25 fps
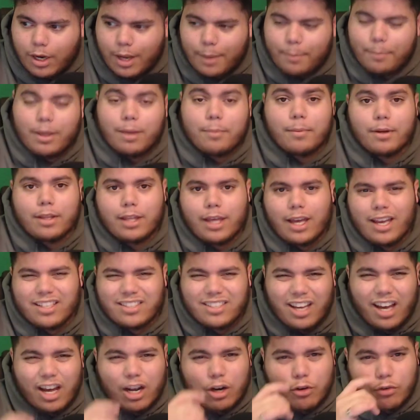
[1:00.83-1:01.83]
I mean by that is
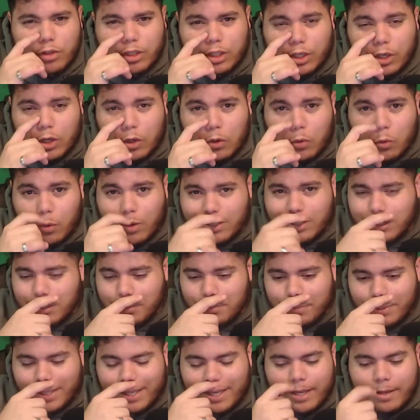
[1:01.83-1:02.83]
that I don't really know what to
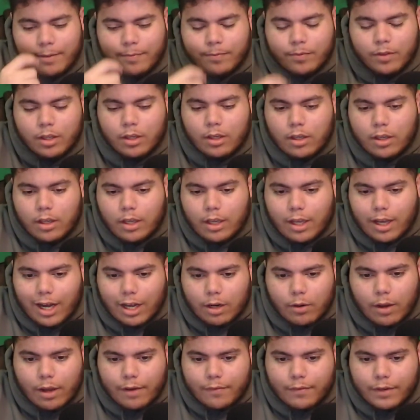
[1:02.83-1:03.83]
play. I
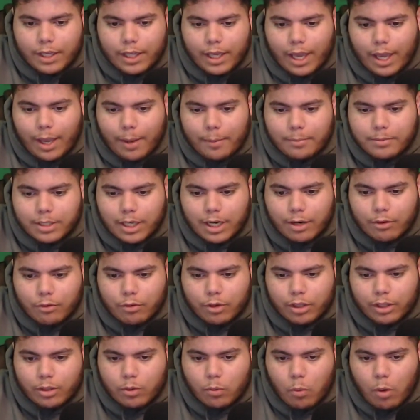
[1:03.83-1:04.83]
don't have any games that I
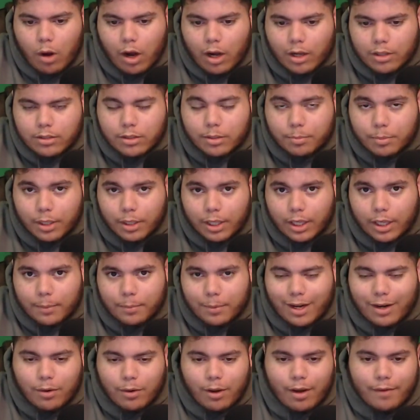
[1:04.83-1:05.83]
really want to play, but
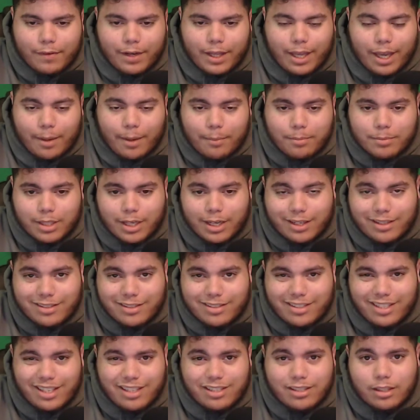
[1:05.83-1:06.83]
I don't have any games that I
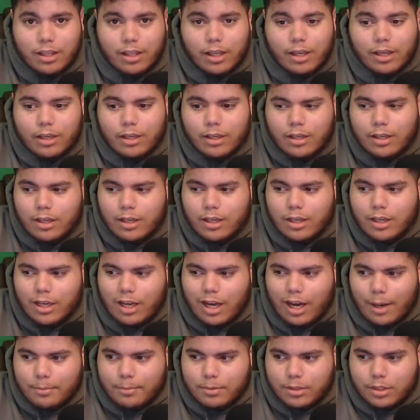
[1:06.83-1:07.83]
dislike.
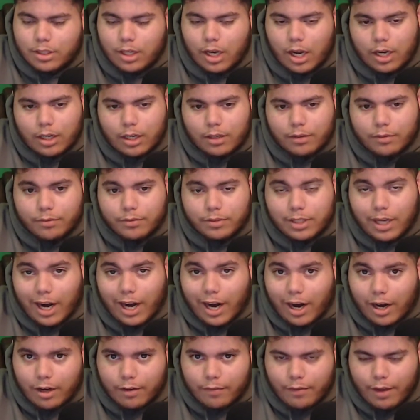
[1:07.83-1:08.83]
I'm just kind of
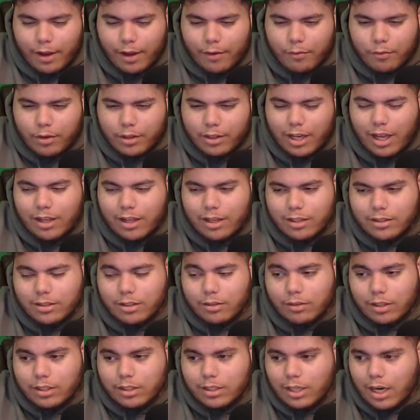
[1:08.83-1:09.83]
tired of every, not
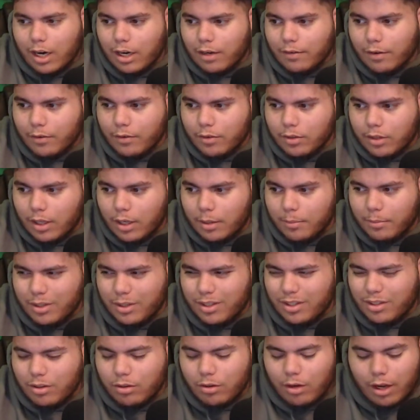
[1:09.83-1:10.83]
necessarily tired of everything, but
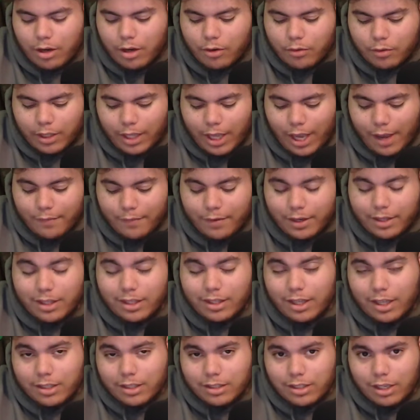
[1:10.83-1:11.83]
you know, I don't really have anything
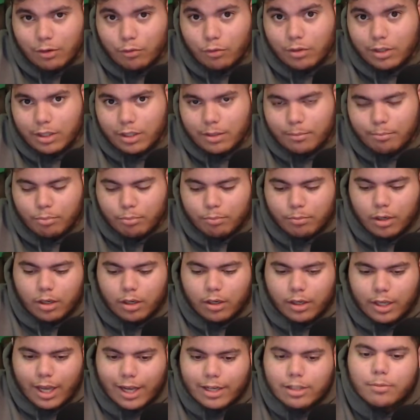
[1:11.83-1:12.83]
that's like really uh,
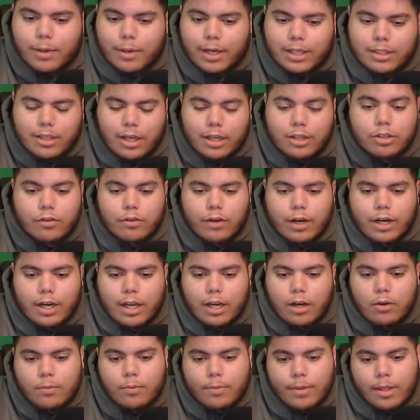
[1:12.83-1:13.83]
catching my attention right
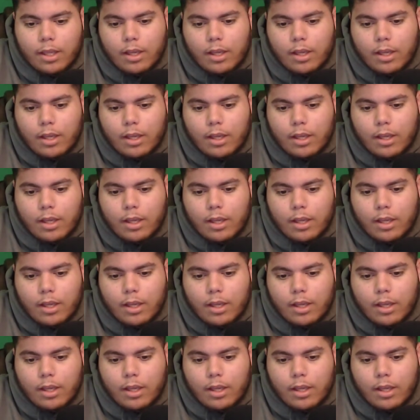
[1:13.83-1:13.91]
now.